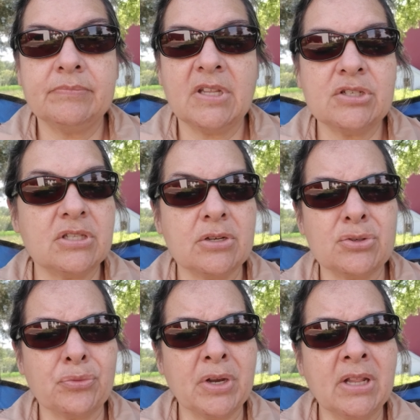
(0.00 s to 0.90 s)

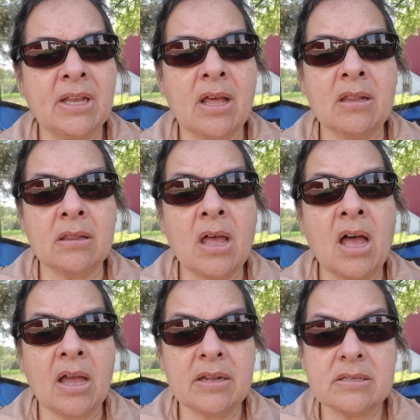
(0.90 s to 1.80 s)
there's really a
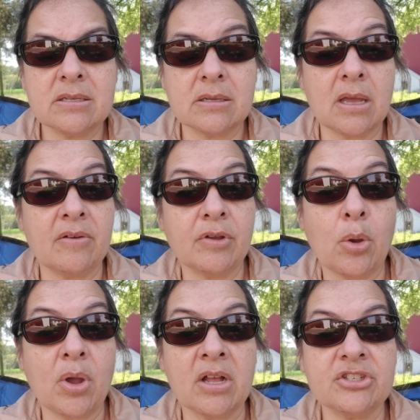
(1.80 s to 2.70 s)
lot of
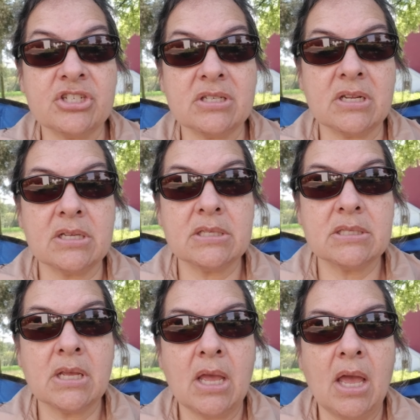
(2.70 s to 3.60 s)

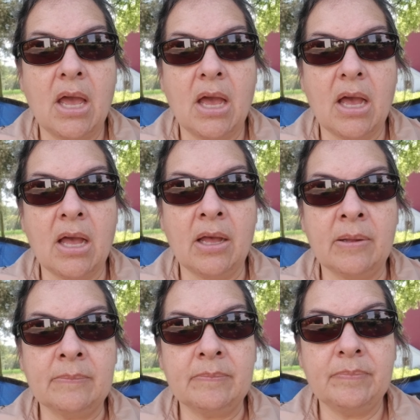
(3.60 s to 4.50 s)
co-consciousness,
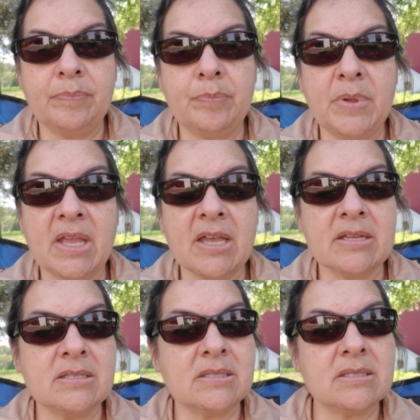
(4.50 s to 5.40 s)

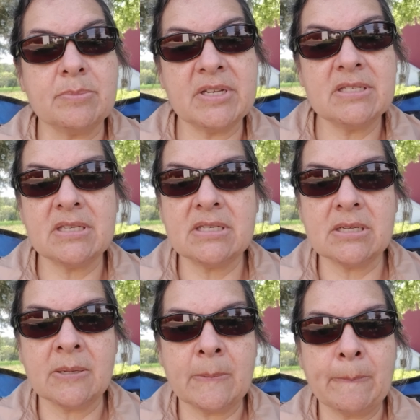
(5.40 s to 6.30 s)
because my
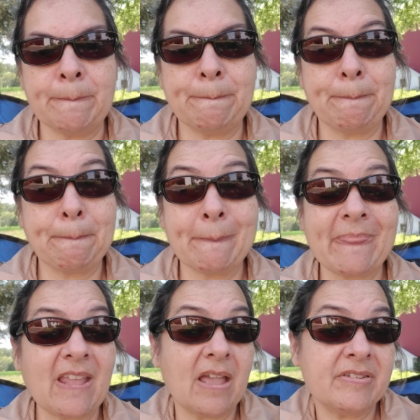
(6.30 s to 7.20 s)
system
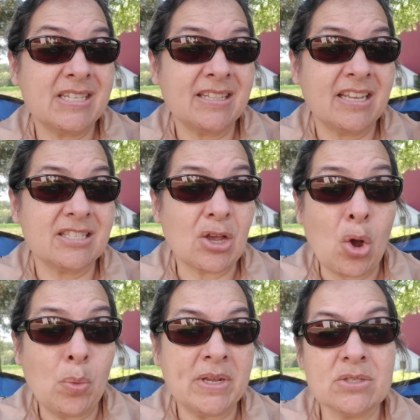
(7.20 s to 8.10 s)
evidently has
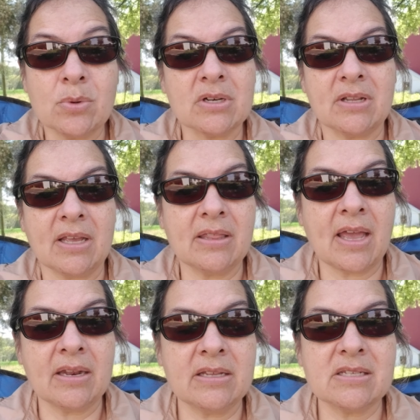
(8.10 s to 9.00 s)
always worked like
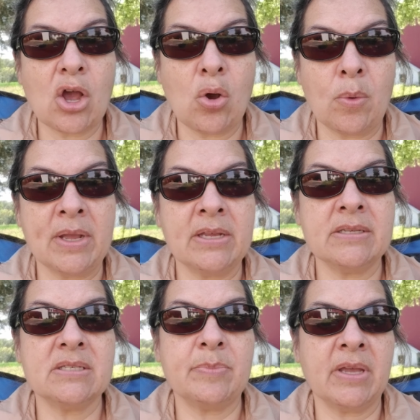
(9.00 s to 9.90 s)
that. It's
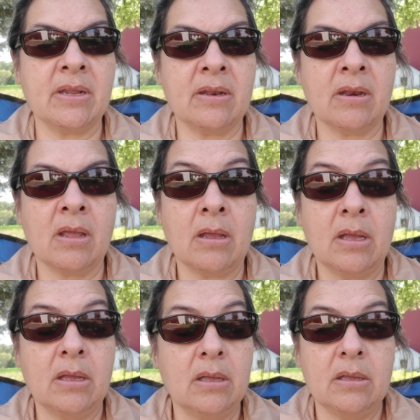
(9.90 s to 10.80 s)
always been
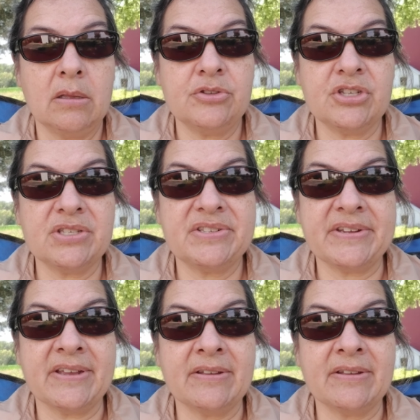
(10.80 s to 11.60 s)
just